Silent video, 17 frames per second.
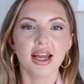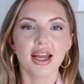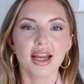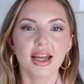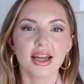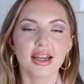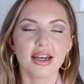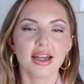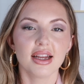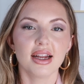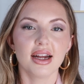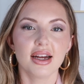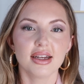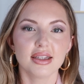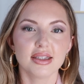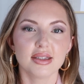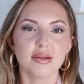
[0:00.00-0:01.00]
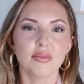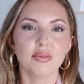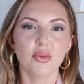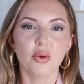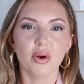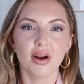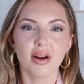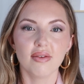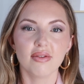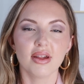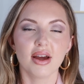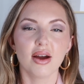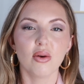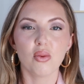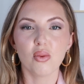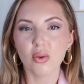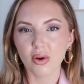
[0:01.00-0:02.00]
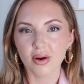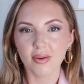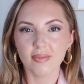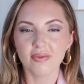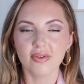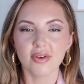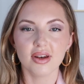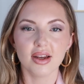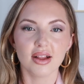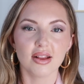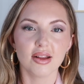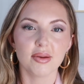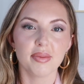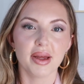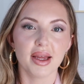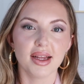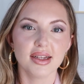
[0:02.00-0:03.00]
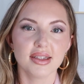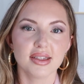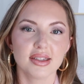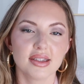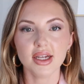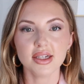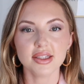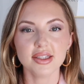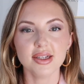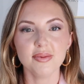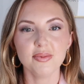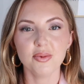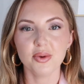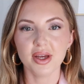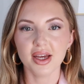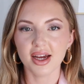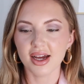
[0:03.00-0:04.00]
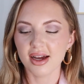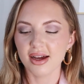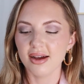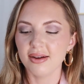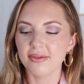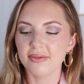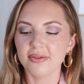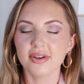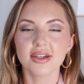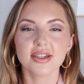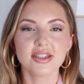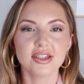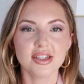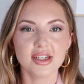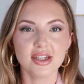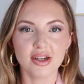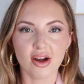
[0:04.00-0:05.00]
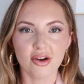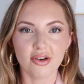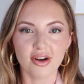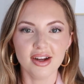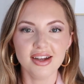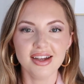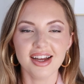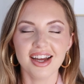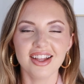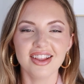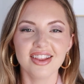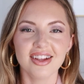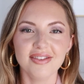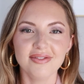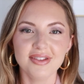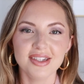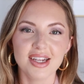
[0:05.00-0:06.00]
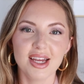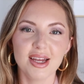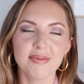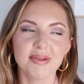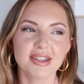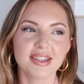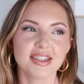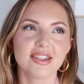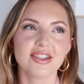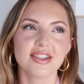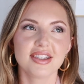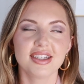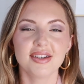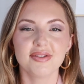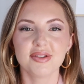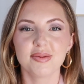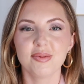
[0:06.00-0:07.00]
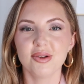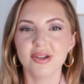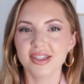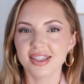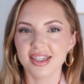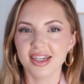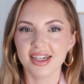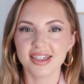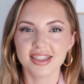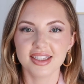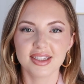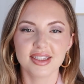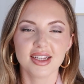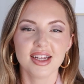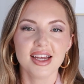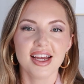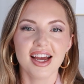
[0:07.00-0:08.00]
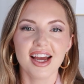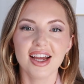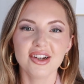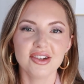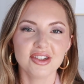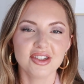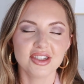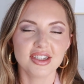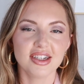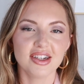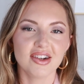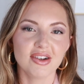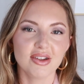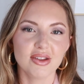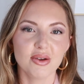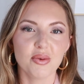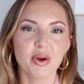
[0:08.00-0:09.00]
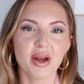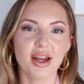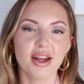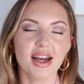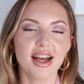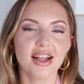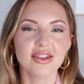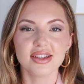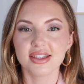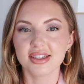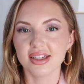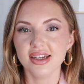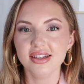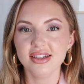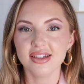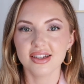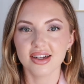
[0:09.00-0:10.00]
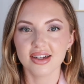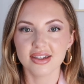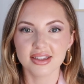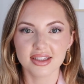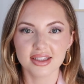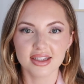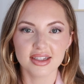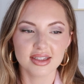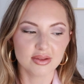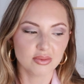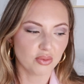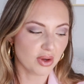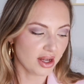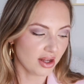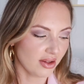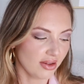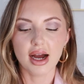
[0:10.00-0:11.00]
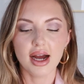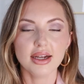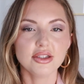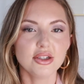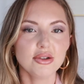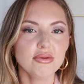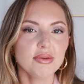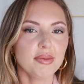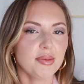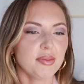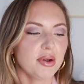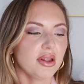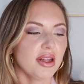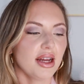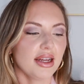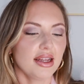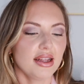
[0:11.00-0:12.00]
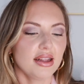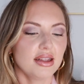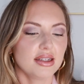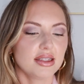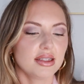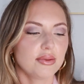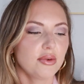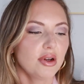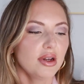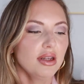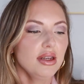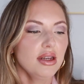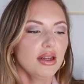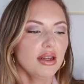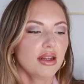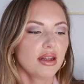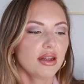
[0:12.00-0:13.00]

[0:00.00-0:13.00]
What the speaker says: and it has more of that warm vanilla base. Next up we have Tiara. I love the name. This just gives princess energy all the way, and the scent does as well. I do remember liking this one.